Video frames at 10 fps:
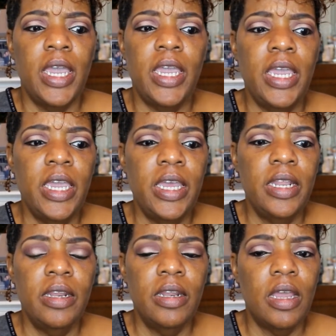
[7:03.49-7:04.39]

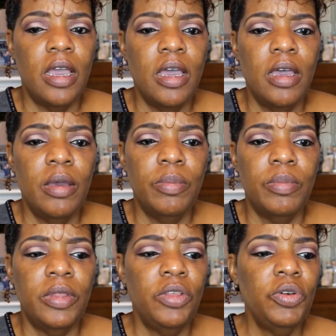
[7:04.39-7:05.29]
And
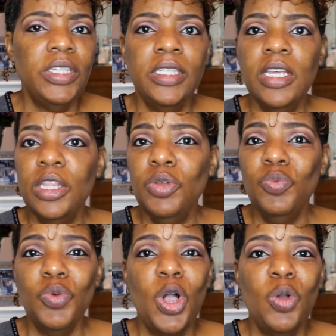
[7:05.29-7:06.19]
there's
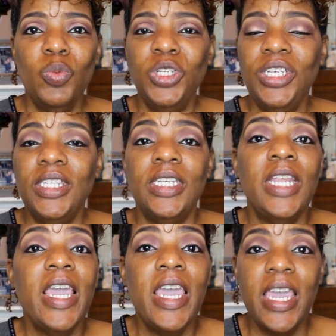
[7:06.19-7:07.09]
nothing wrong with just
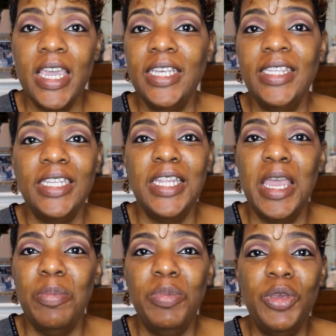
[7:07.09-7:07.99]
enhancing
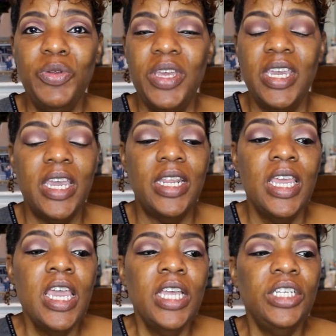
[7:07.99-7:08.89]
that beauty and
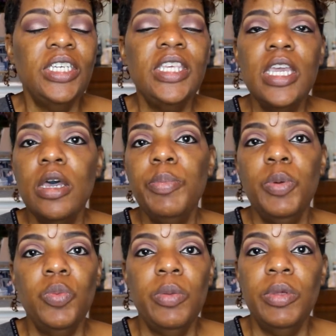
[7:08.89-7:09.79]
just
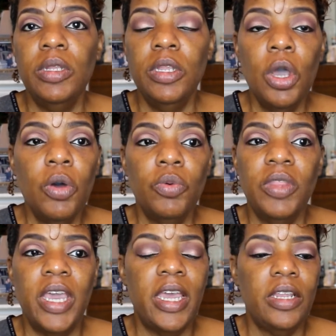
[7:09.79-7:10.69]
helping women know
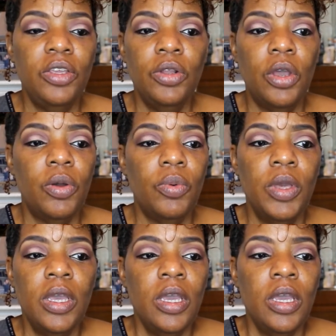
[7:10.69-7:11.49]
that, you know,